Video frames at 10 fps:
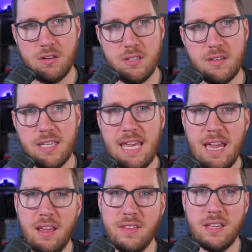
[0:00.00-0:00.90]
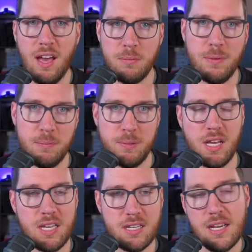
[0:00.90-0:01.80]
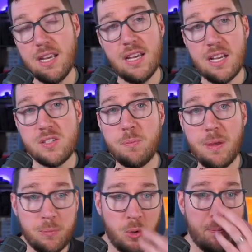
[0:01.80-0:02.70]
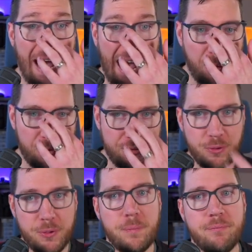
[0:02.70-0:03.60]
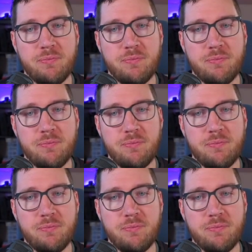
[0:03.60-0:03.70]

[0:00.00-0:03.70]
Now, the can the Kanban plugin is a bit more powerful